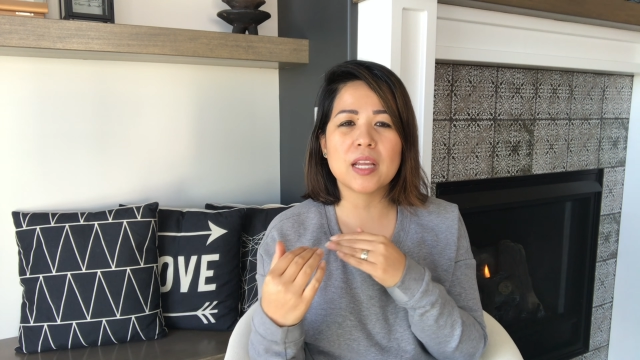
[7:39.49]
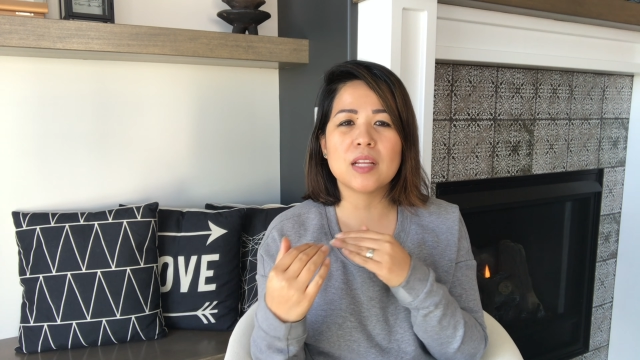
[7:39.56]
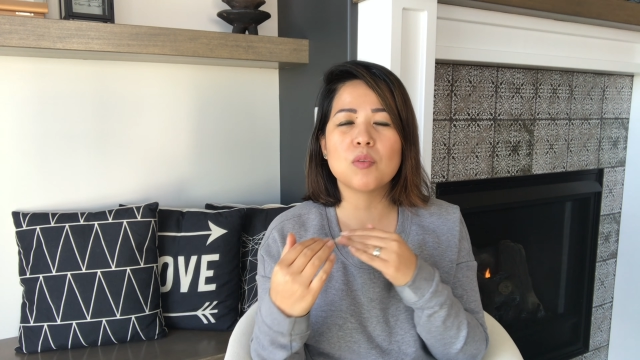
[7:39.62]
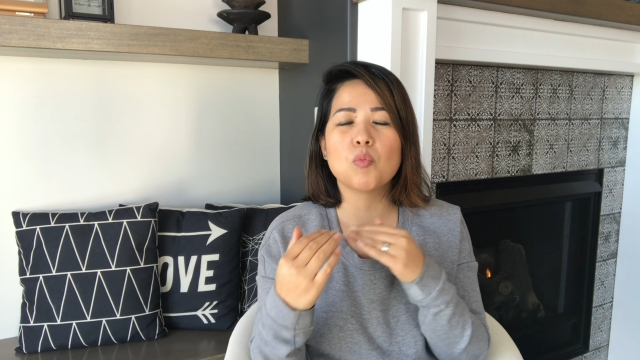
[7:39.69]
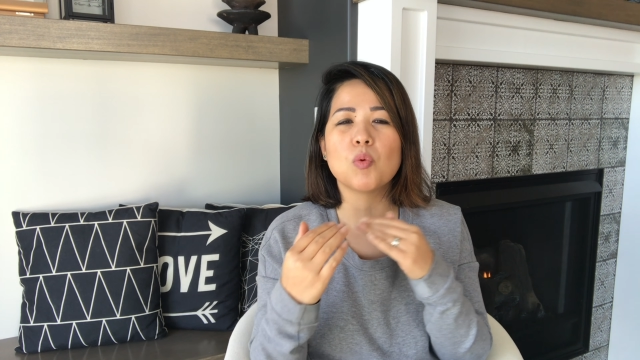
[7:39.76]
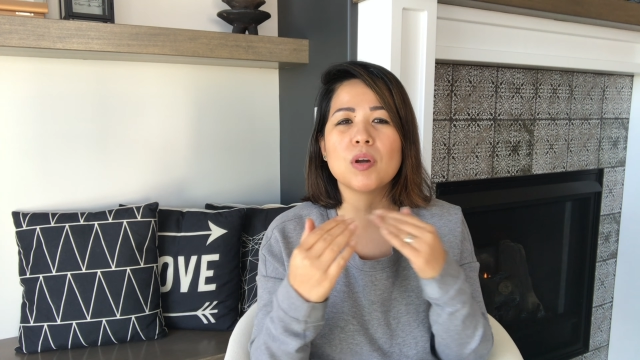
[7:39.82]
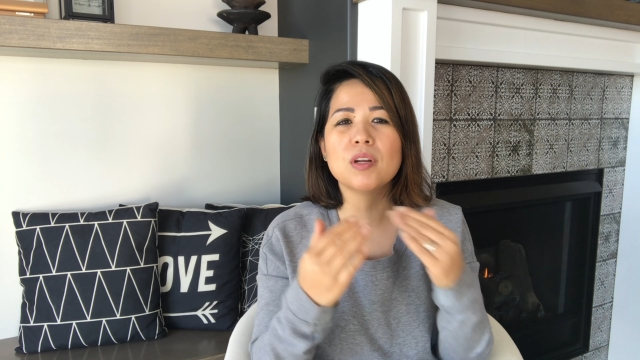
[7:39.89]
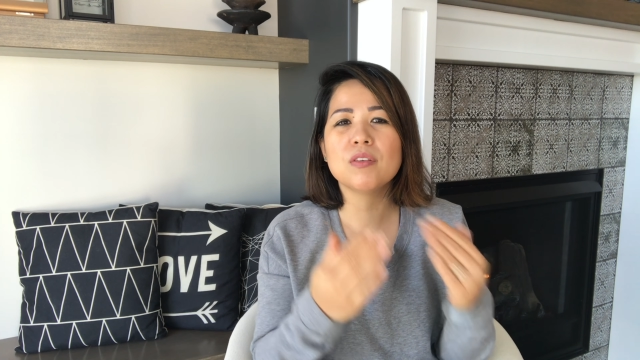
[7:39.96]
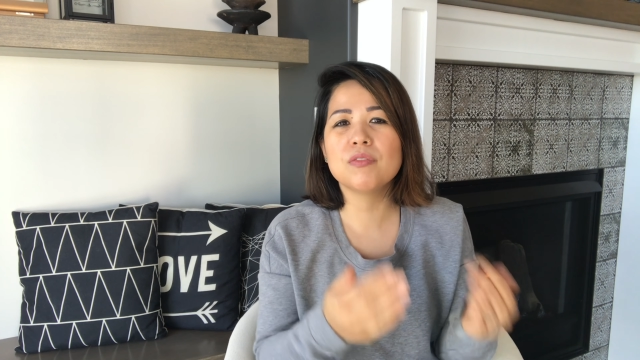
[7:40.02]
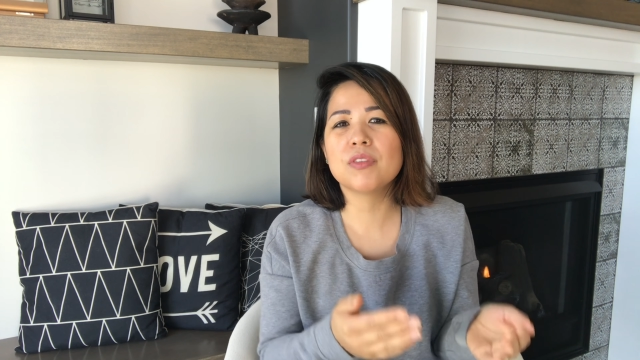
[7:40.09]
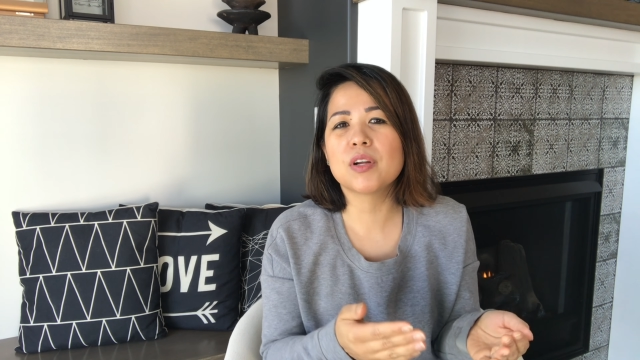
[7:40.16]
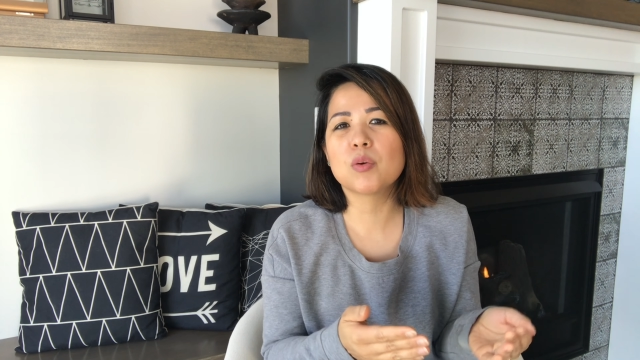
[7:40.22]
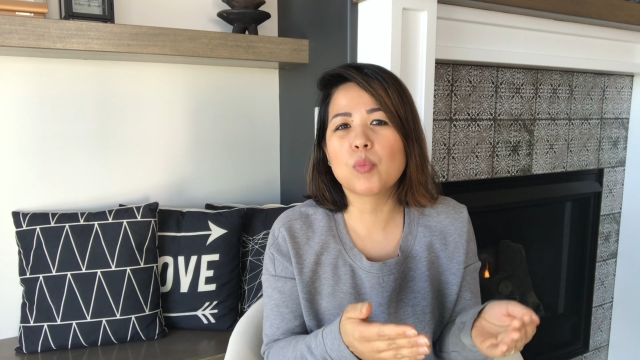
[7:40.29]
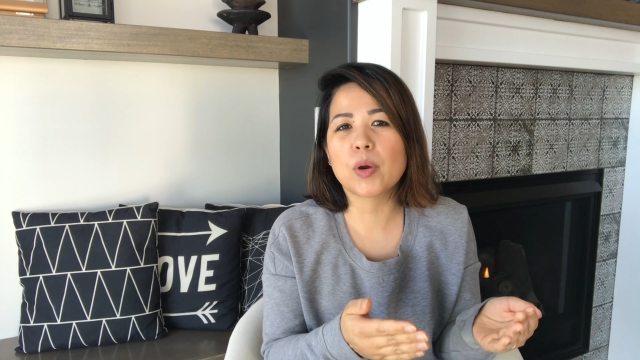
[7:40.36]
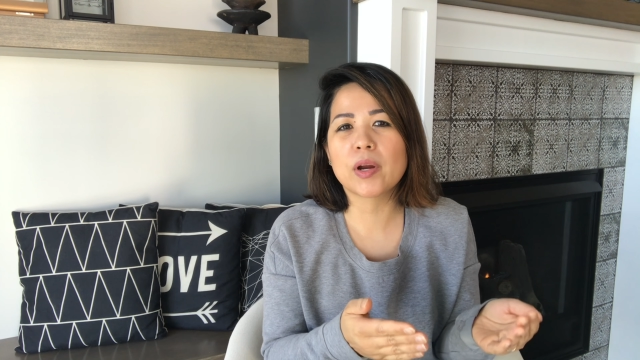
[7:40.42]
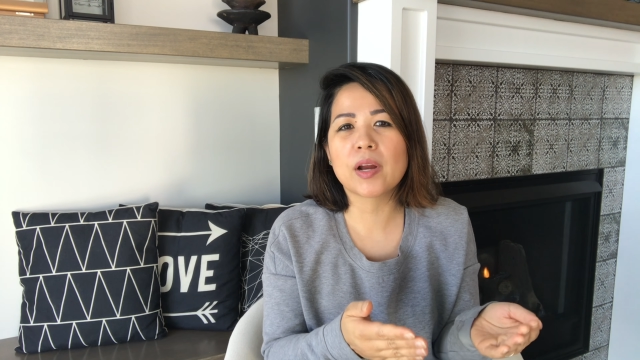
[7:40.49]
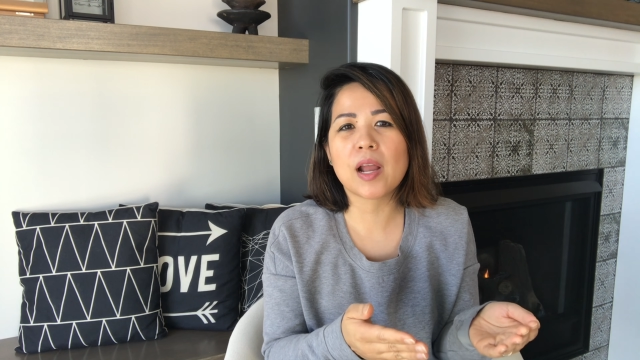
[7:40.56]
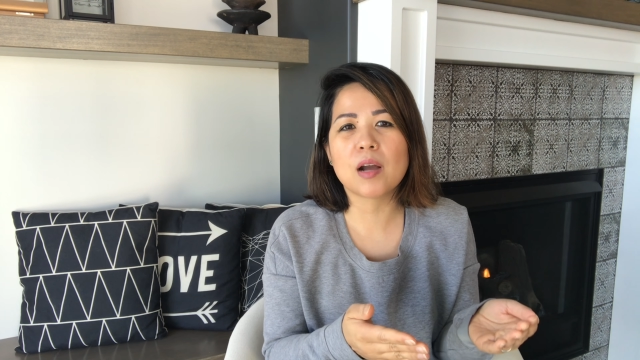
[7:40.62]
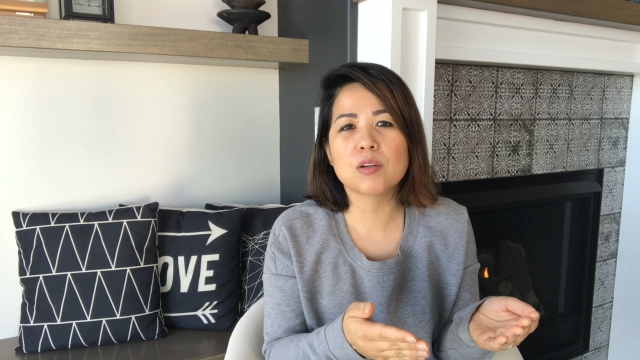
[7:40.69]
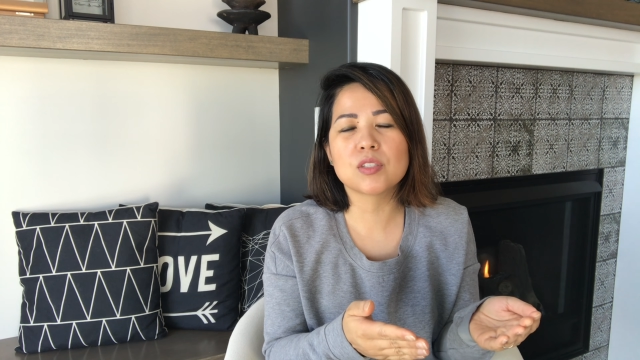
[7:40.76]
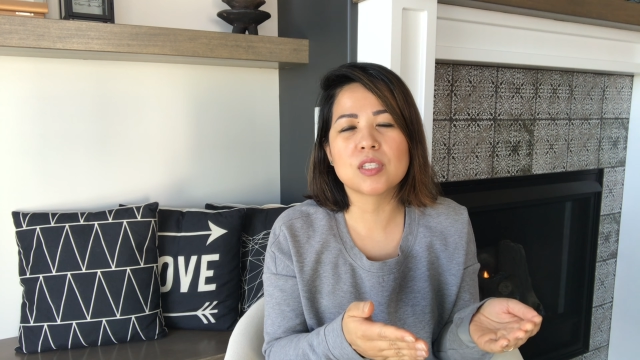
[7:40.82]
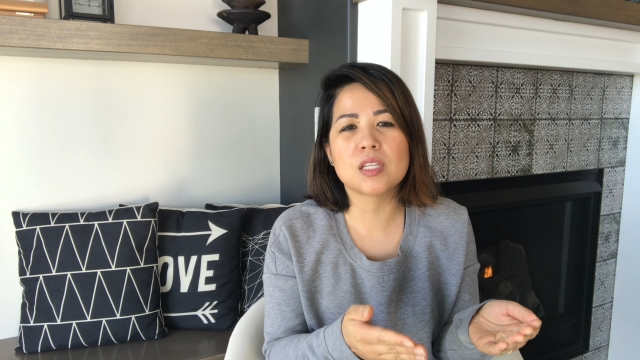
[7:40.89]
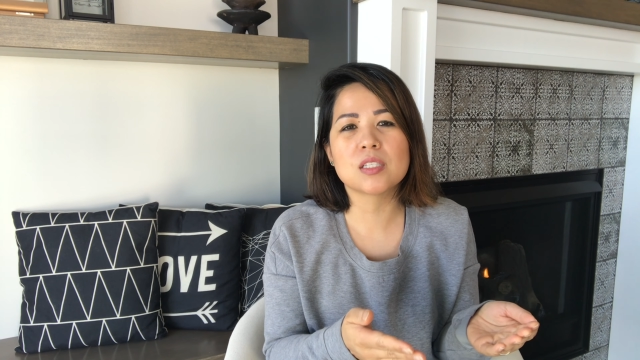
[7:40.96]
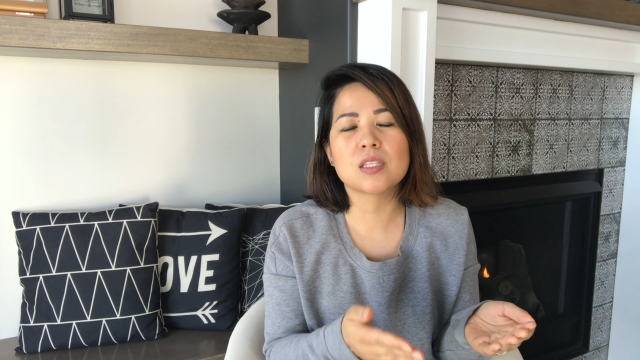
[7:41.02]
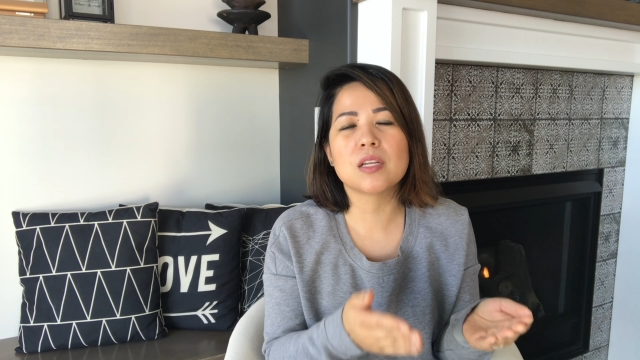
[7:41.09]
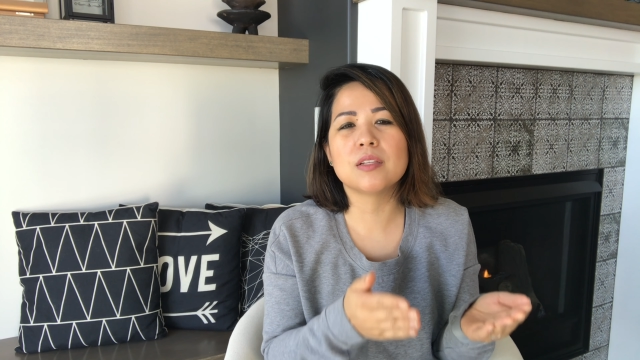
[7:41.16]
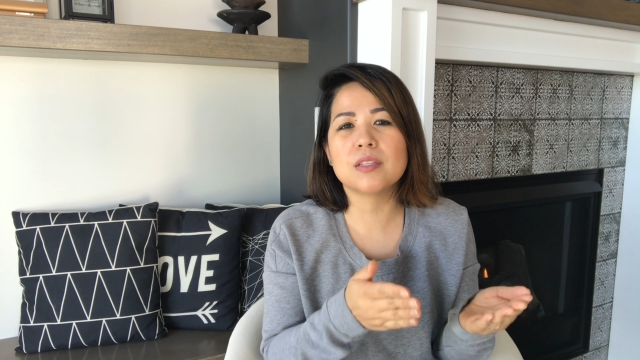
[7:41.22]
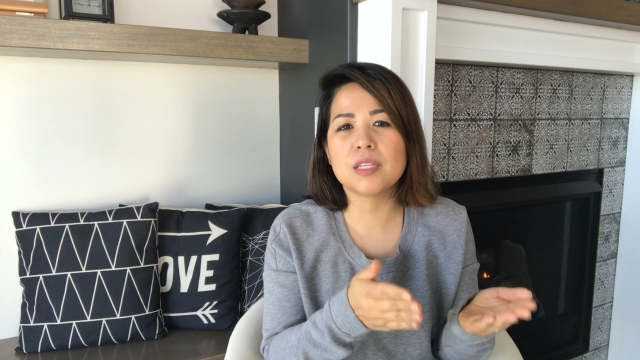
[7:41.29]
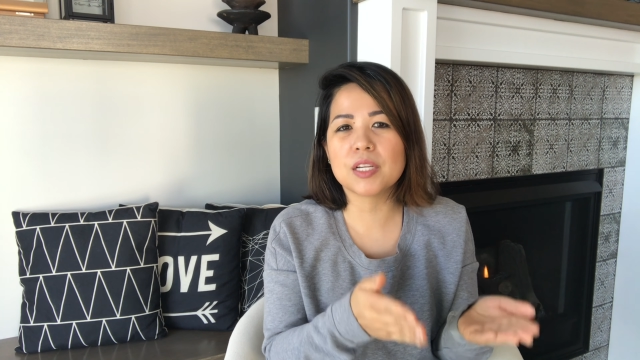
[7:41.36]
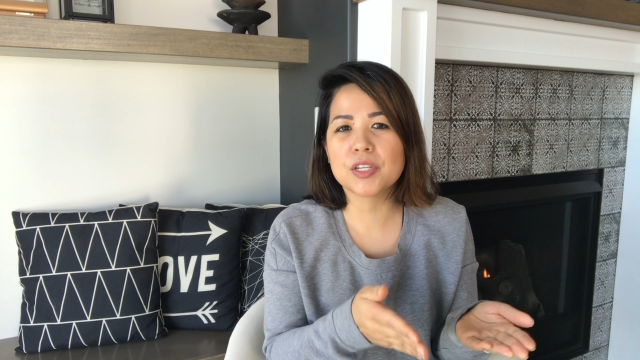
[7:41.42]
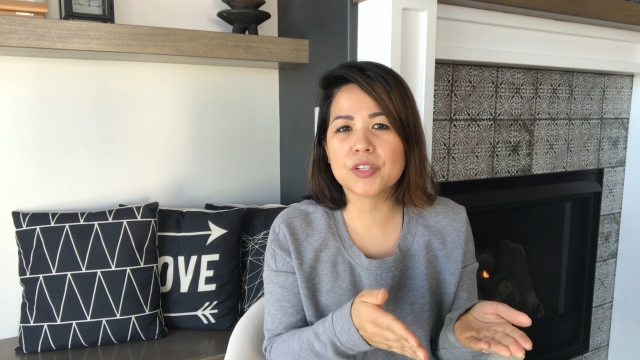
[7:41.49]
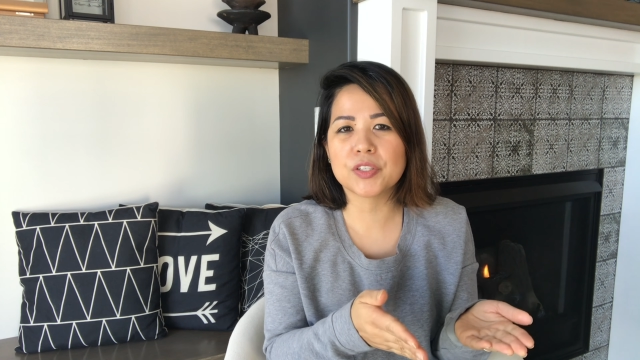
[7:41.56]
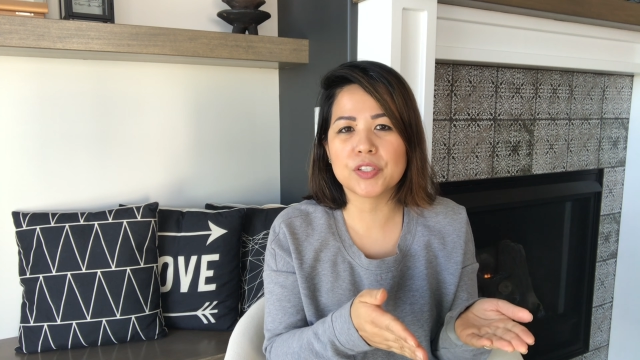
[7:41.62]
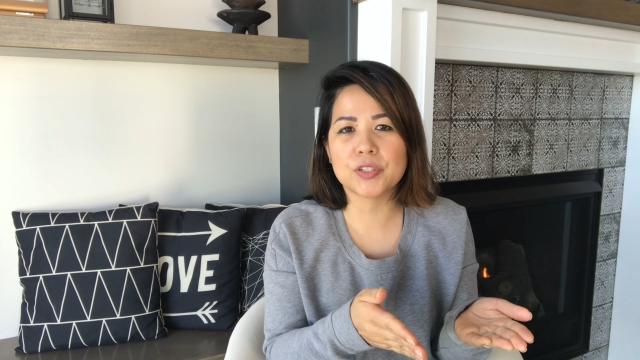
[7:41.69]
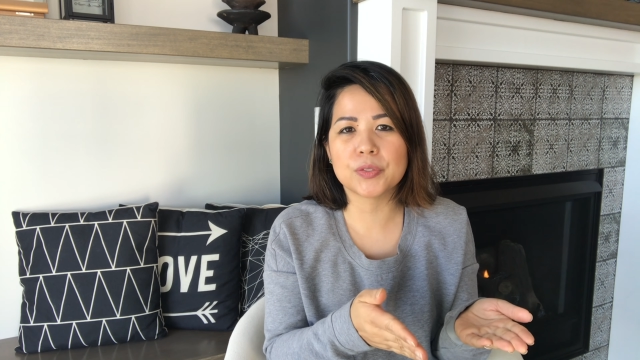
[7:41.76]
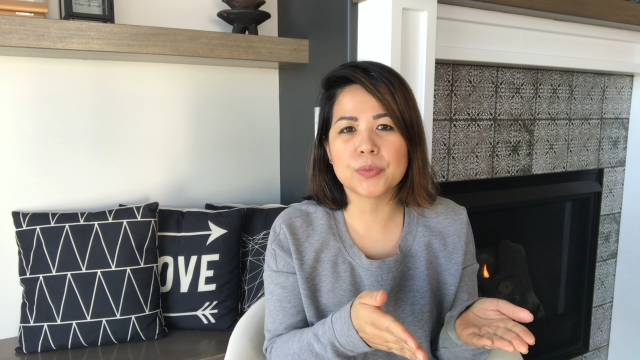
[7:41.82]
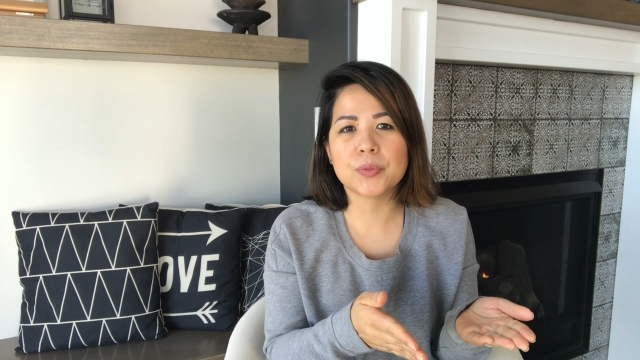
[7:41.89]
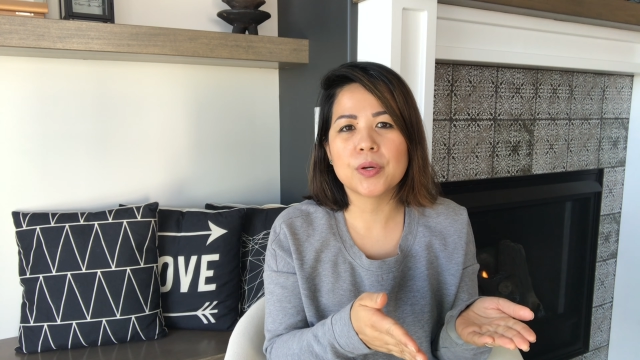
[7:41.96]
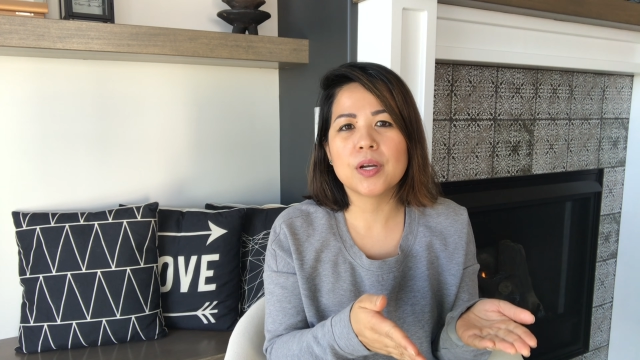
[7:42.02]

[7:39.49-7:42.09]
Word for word: in one of their warehouses near you.